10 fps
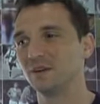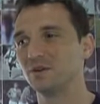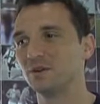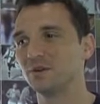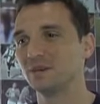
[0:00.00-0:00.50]
I
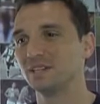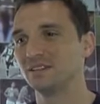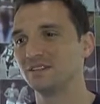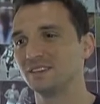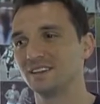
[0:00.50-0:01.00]
go,
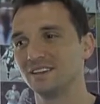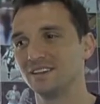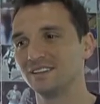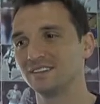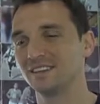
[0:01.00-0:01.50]
and
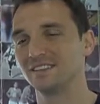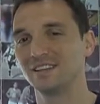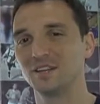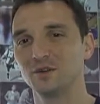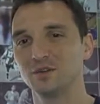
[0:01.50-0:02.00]
say
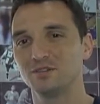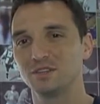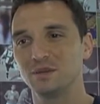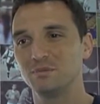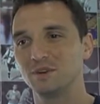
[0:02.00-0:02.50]
thank you all
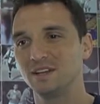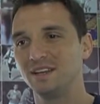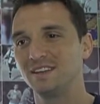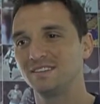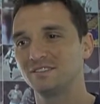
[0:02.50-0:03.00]
for the
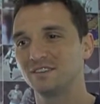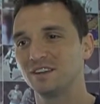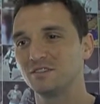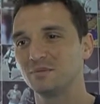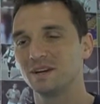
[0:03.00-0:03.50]
pray for
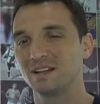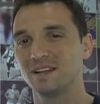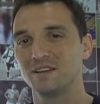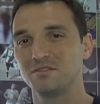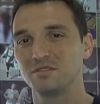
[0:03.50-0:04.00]
everybody
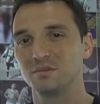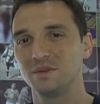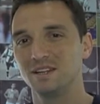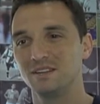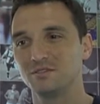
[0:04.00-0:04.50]
have for
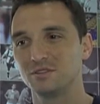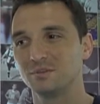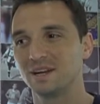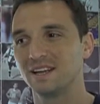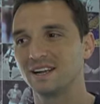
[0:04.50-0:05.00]
me, for
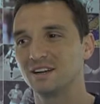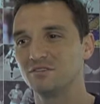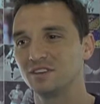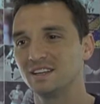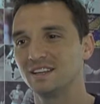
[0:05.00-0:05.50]
my
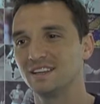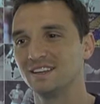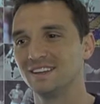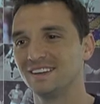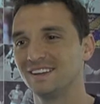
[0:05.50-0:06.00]
recovery.
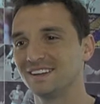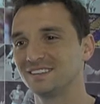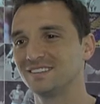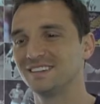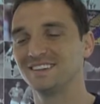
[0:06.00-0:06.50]
I'd
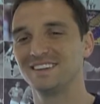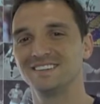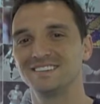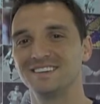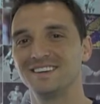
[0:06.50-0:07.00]
like to say
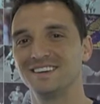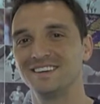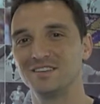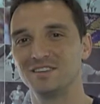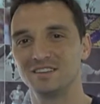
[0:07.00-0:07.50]
that
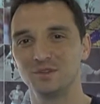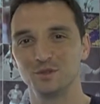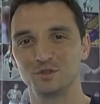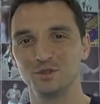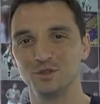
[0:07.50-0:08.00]
everything
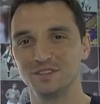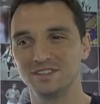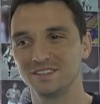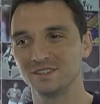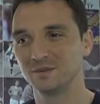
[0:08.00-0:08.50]
was good
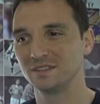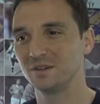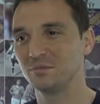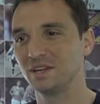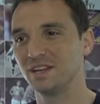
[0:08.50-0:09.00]
with
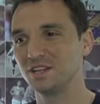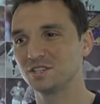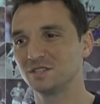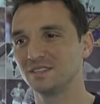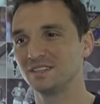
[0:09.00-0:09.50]
the
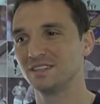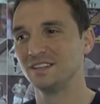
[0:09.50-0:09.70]
operation.